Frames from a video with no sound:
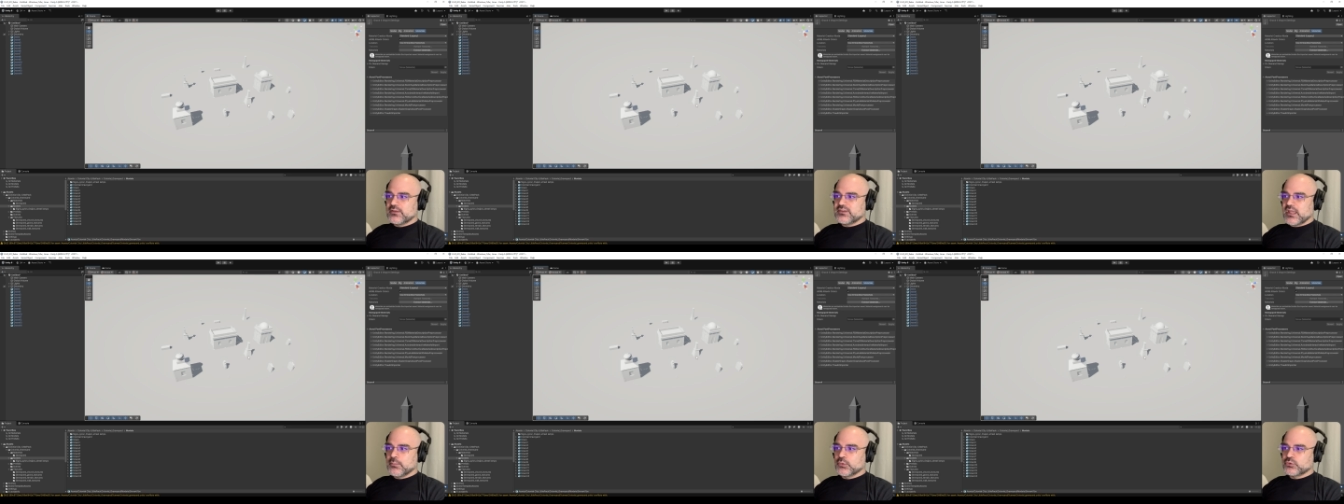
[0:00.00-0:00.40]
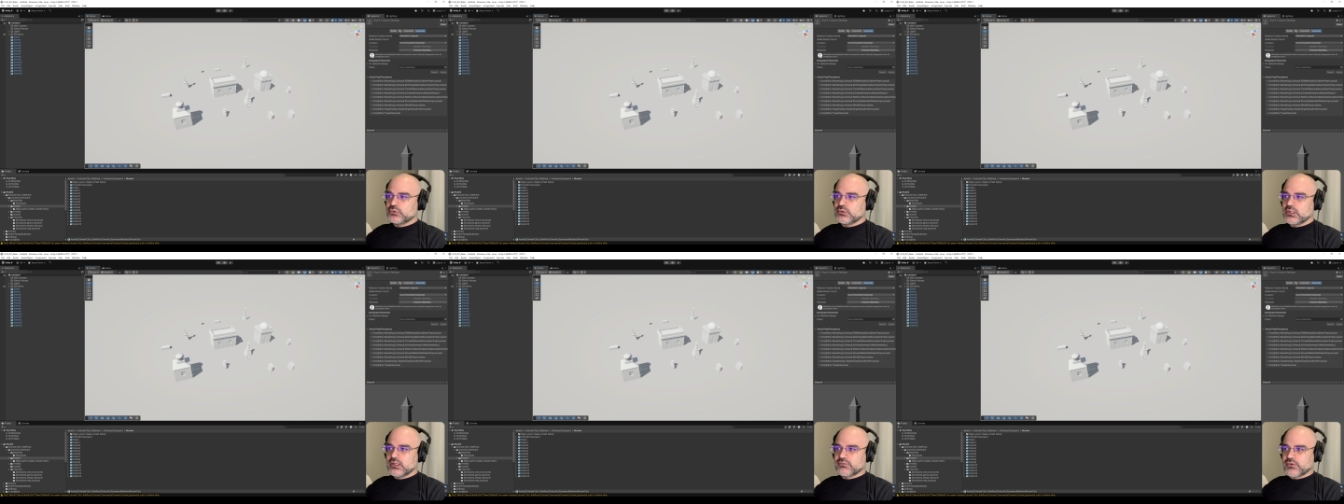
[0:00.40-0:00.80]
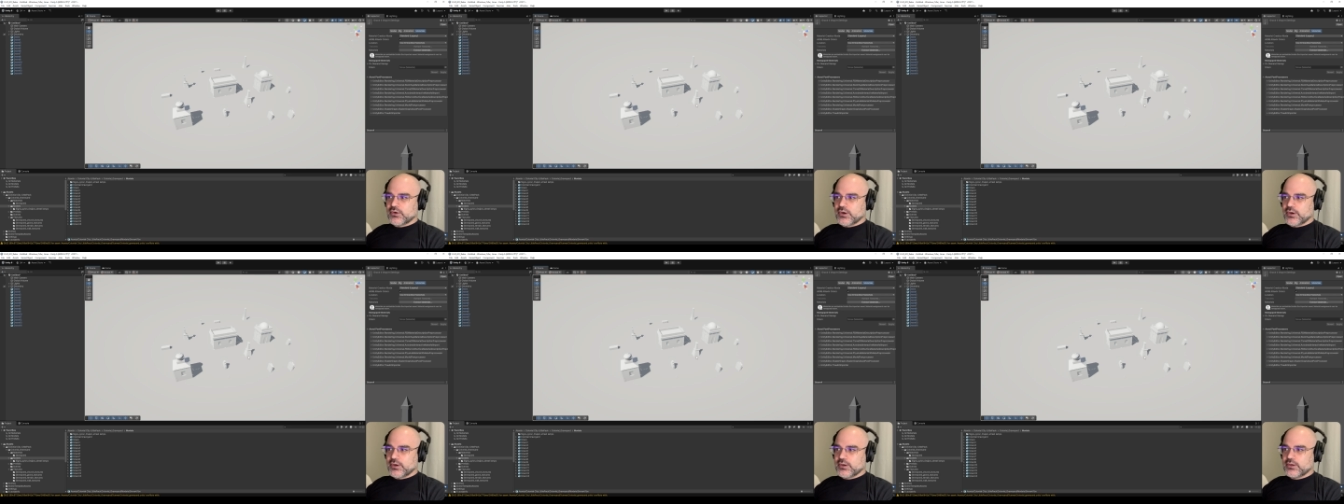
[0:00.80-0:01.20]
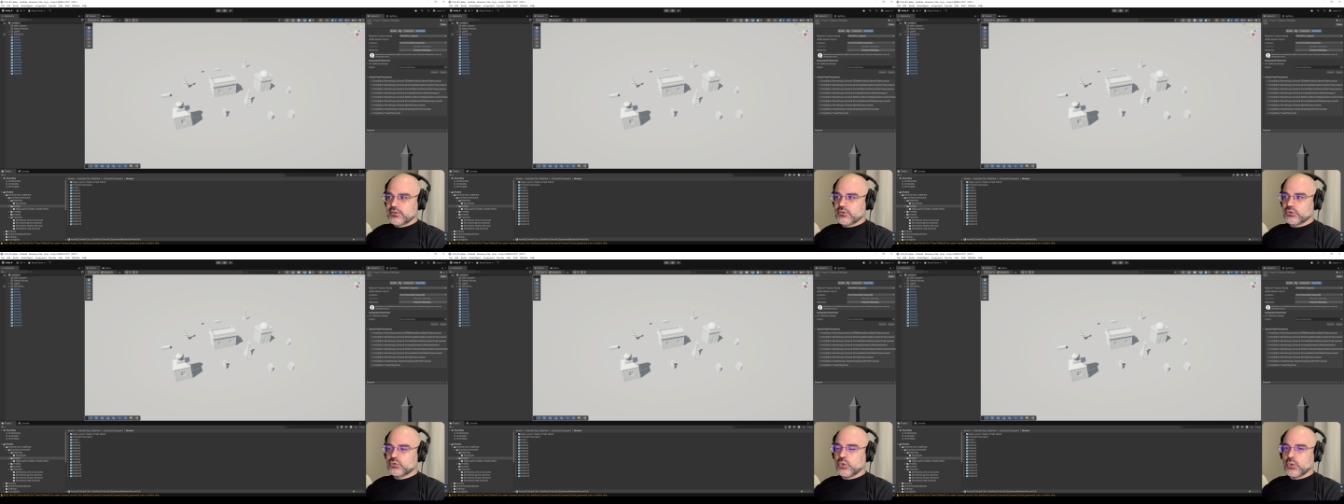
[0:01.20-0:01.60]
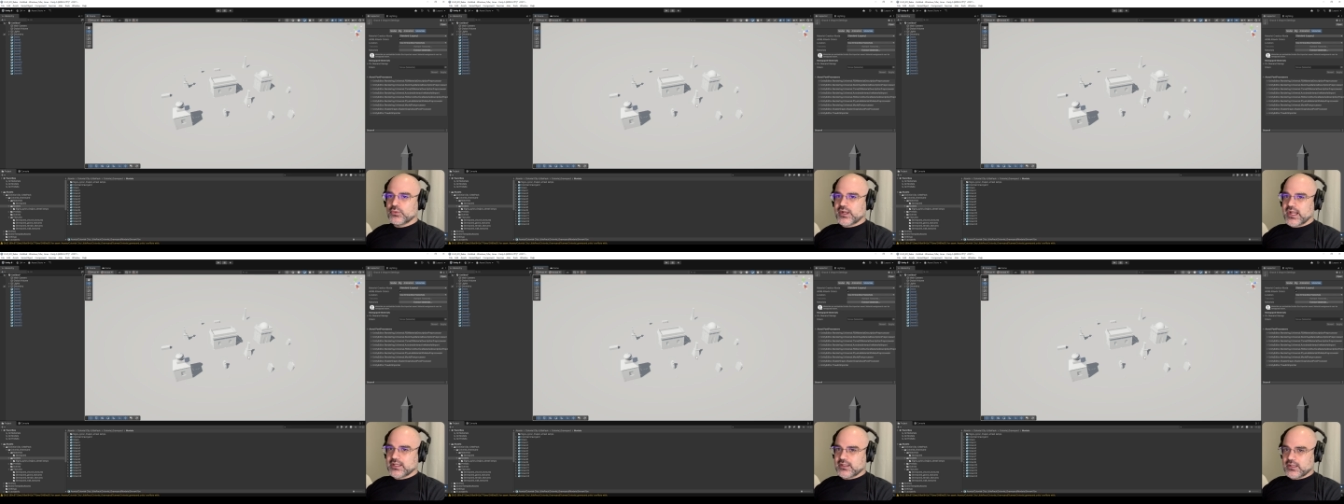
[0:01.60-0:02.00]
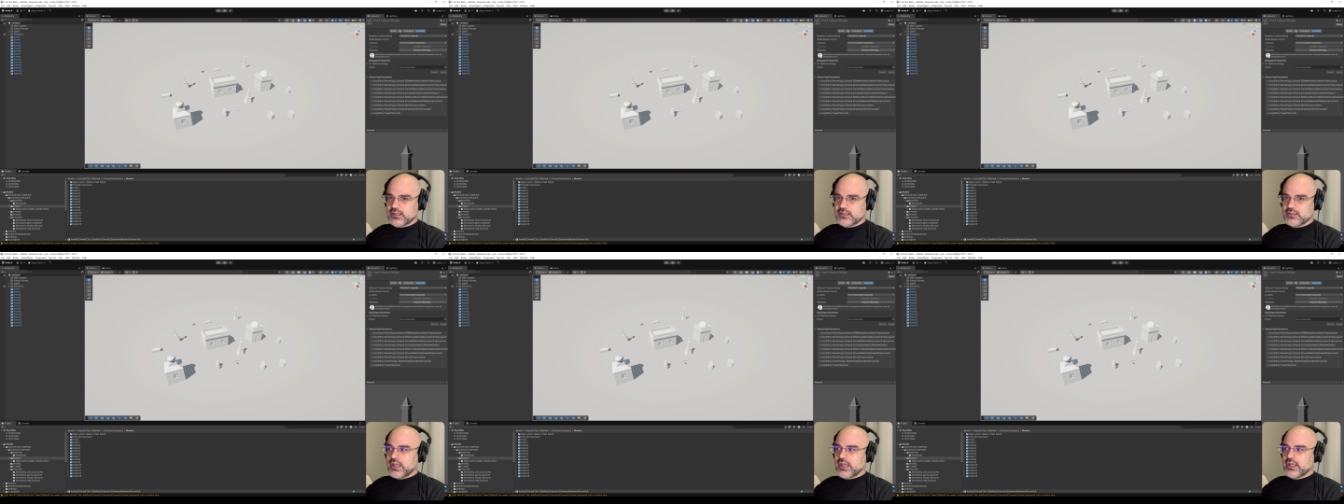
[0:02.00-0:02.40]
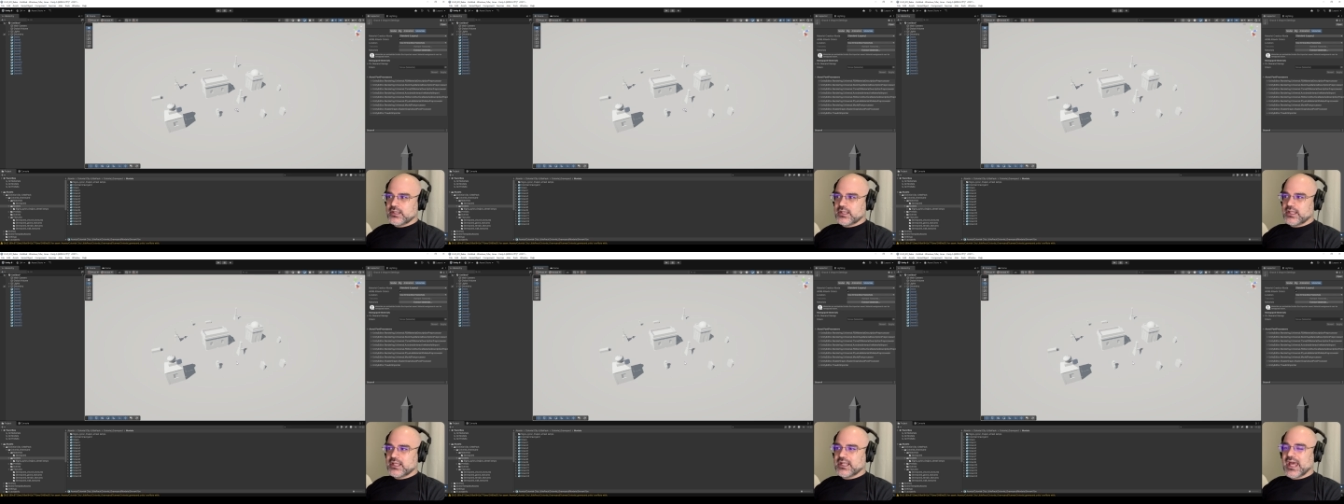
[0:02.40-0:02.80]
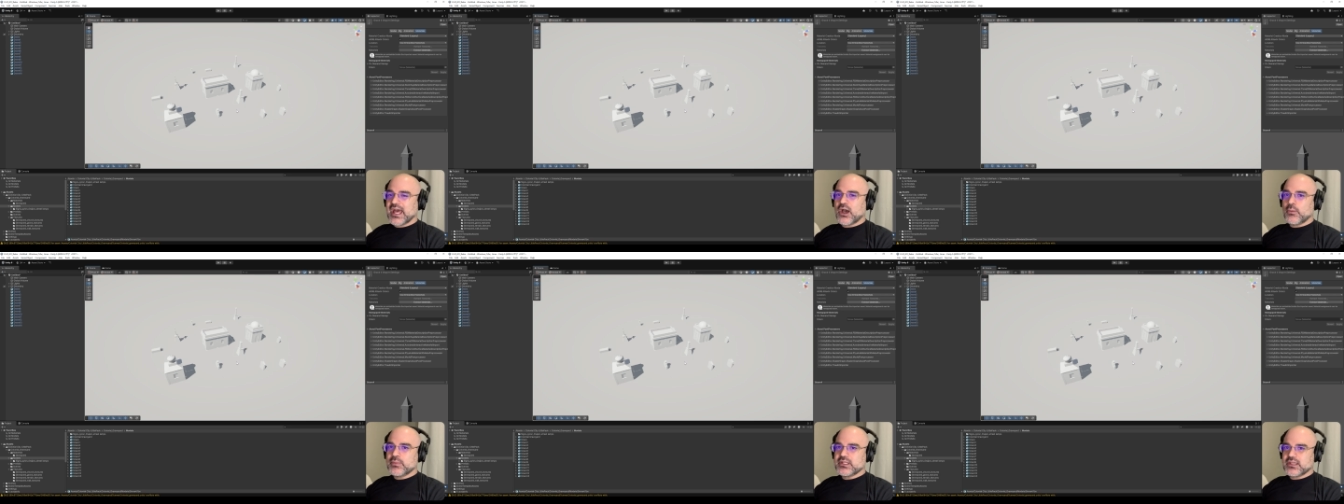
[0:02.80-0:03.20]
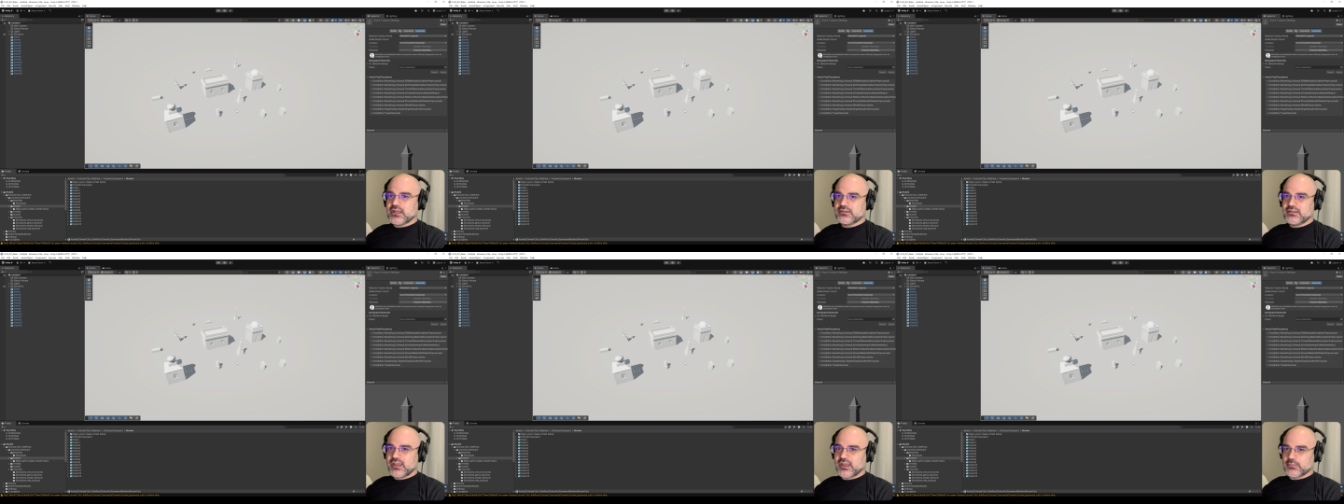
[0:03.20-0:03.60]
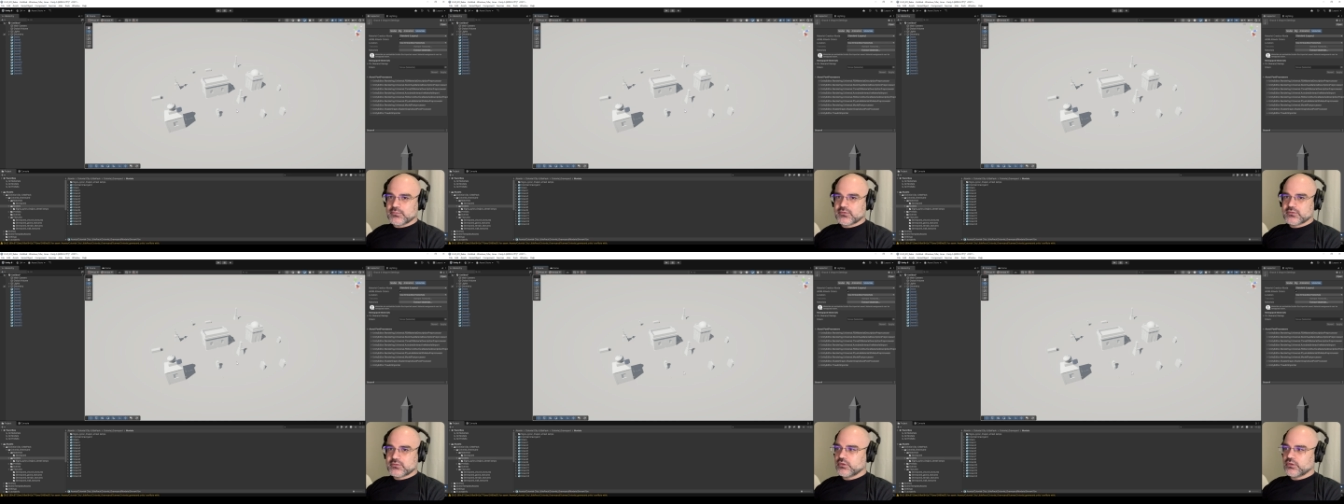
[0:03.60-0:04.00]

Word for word: is able to deliver the tool that I need and in how many attempts.